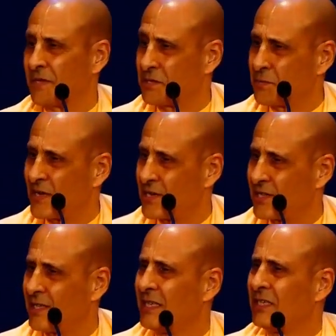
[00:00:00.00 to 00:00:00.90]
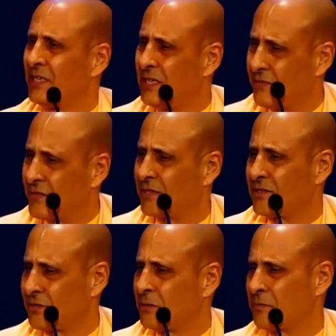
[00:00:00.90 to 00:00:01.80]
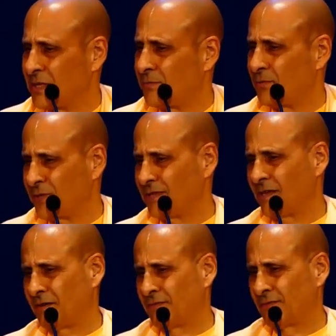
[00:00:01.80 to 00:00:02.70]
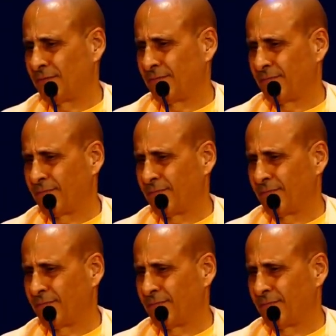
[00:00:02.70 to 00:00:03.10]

but especially in giving to the people we love.